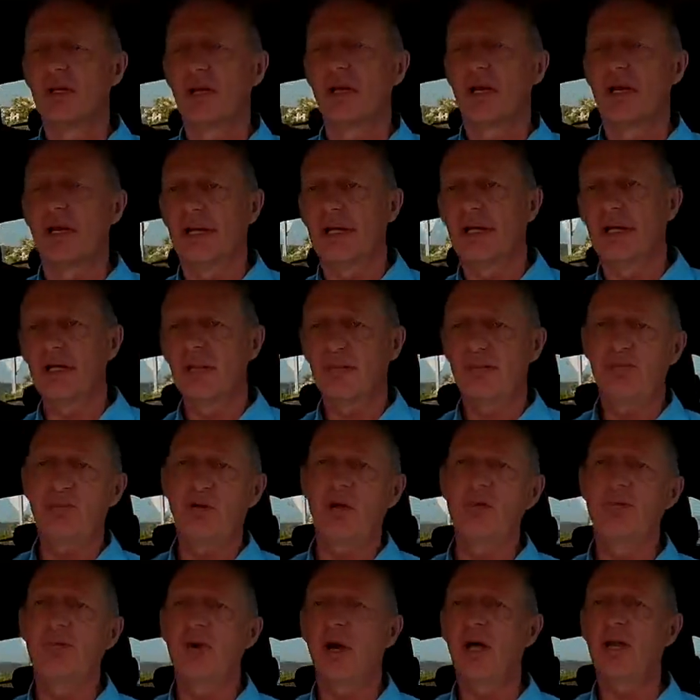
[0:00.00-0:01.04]

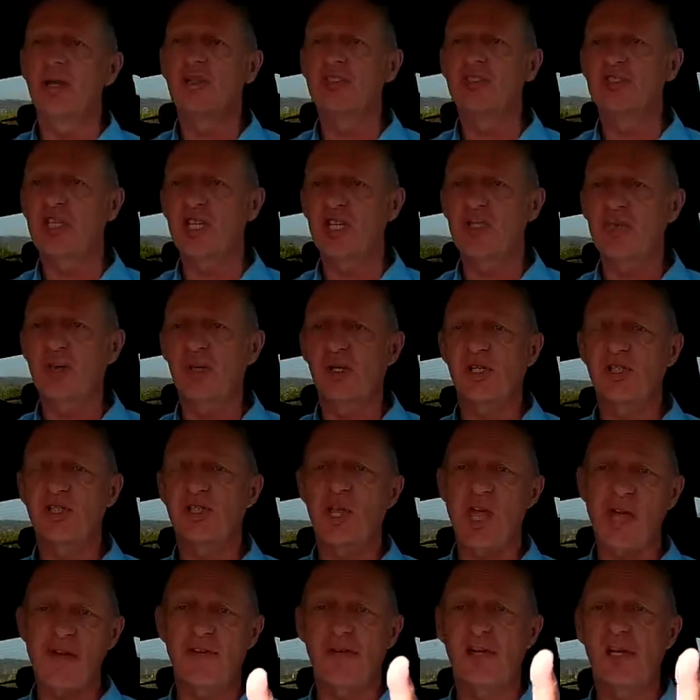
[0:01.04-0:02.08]
Pro Pilot Assist because
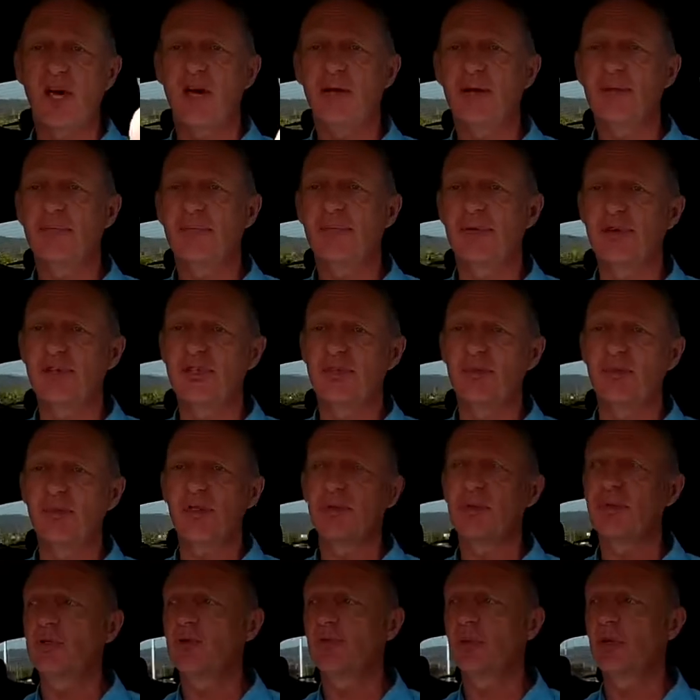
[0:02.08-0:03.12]
I have a car in front of me
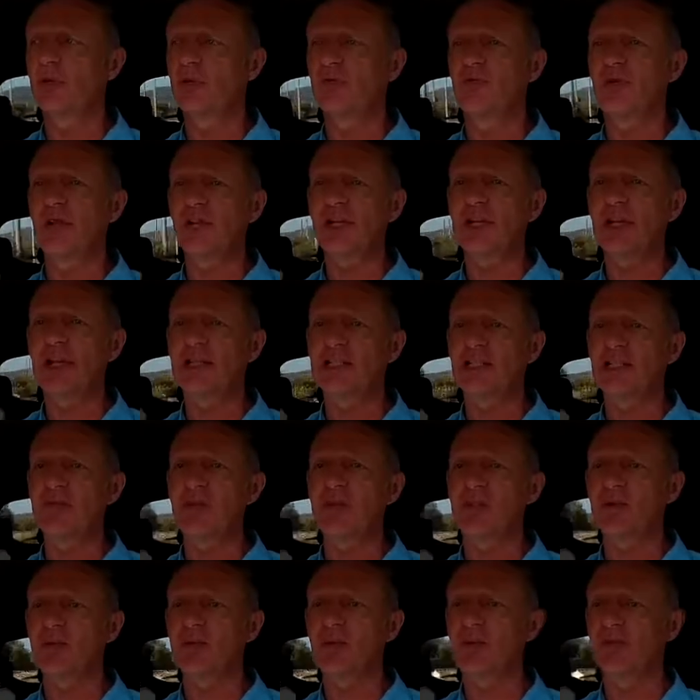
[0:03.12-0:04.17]
which would have regulated
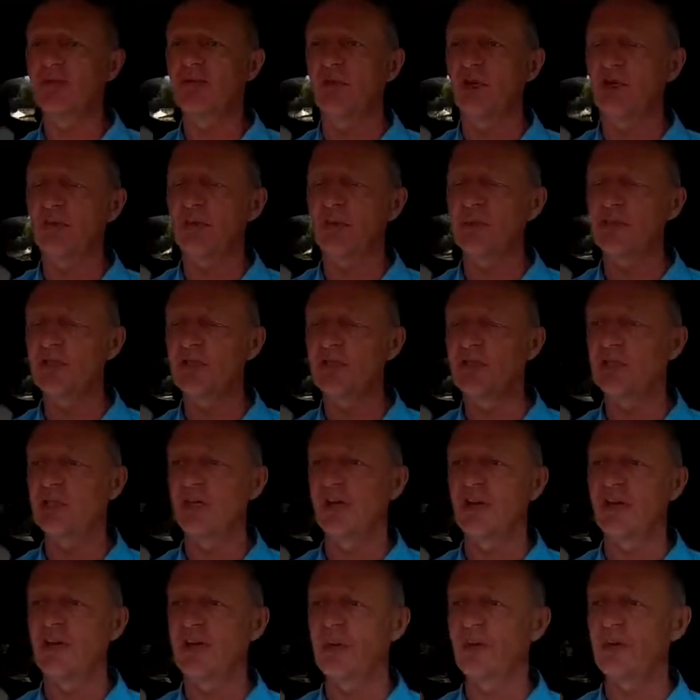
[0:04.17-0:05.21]
my speed for me, which is
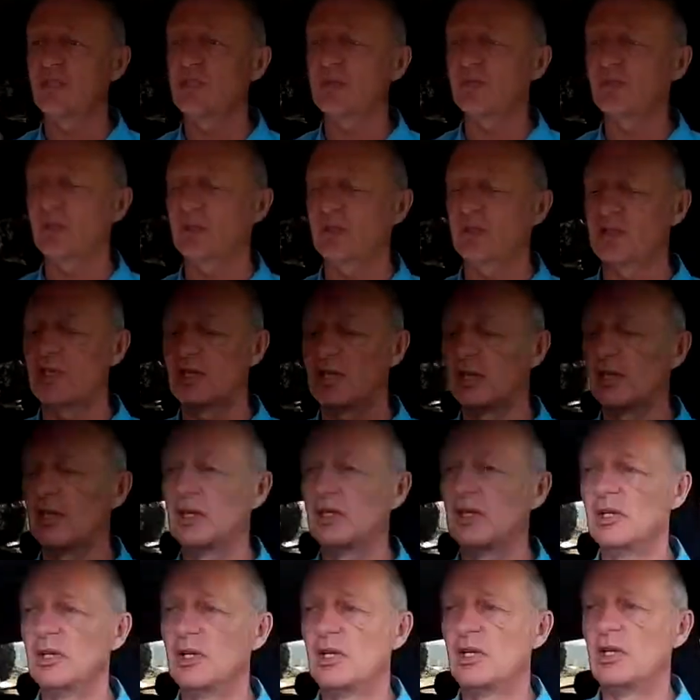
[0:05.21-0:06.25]
kind of nice, but
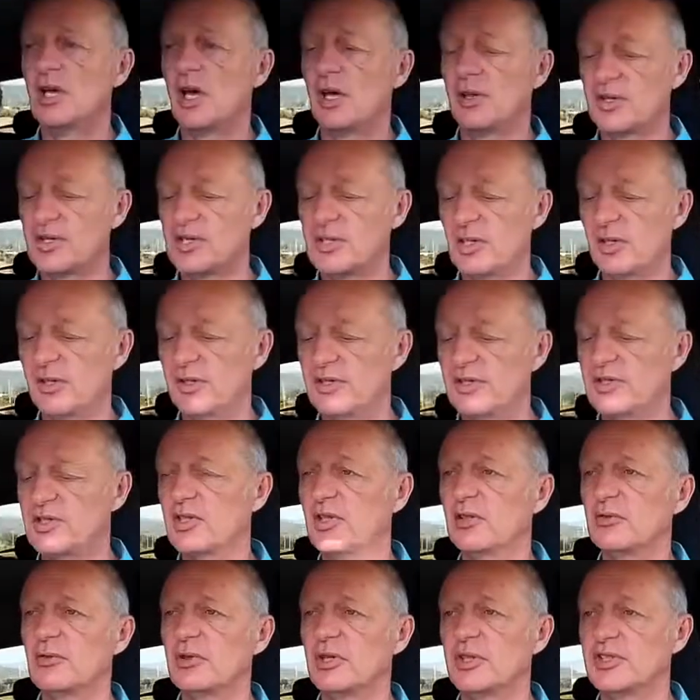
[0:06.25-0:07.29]
I decided
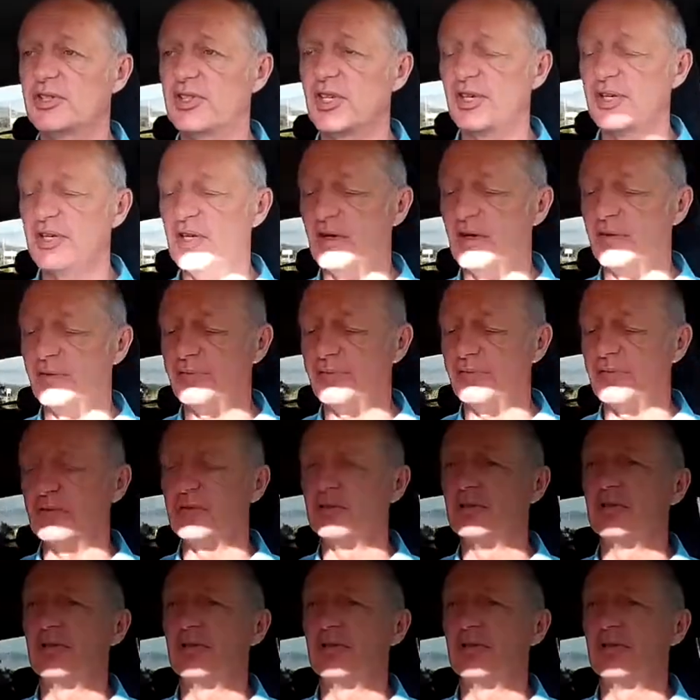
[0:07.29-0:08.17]
to turn it off,